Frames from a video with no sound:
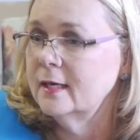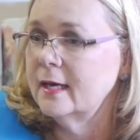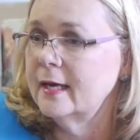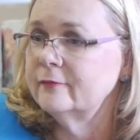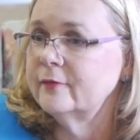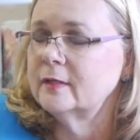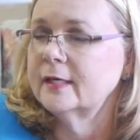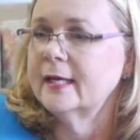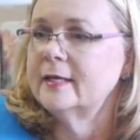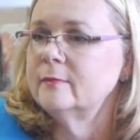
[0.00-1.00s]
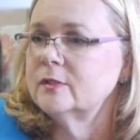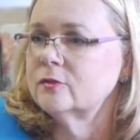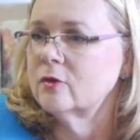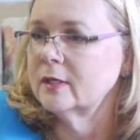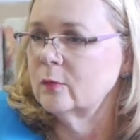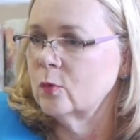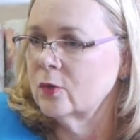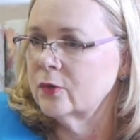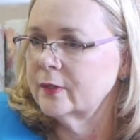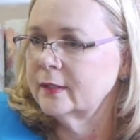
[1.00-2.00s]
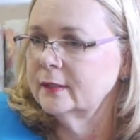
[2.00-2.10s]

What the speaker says: I felt like I had to be strong at work.